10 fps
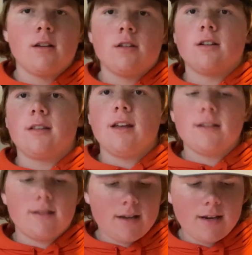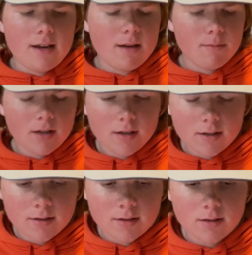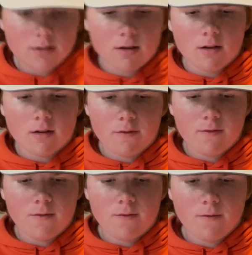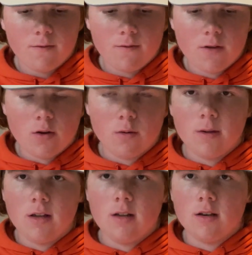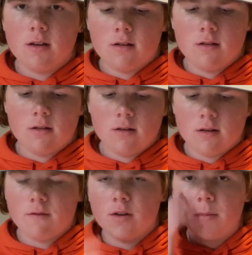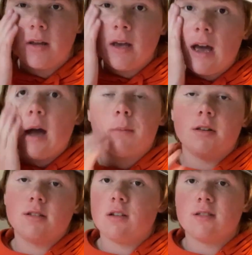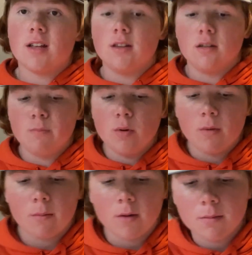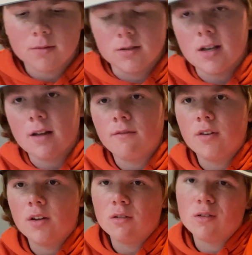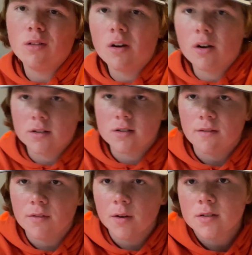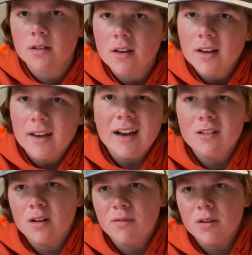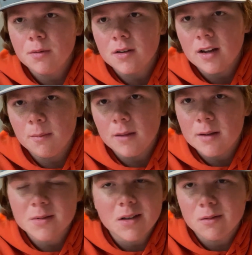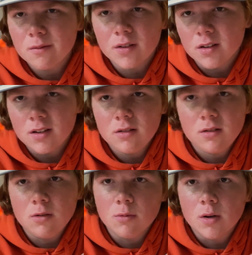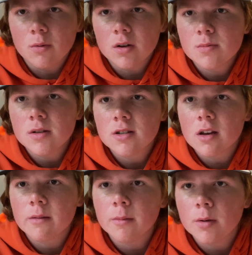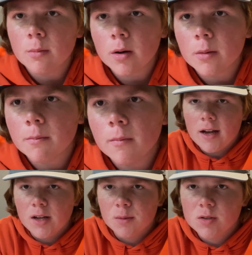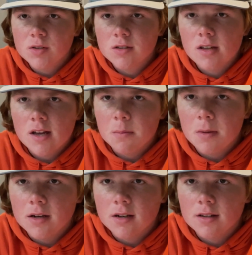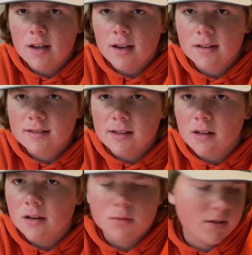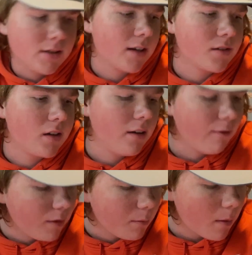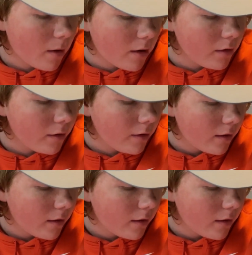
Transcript: Chuck that aside, and I'm gonna start filming. Not filming. I'm gonna start setting this boom arm up because I figured do the hard stuff first. I don't know if I'll do a time lapse. I don't feel like you'd want to watch me set up a boom arm. I almost just had a panic attack because I thought it wasn't actually gonna fit my monitor,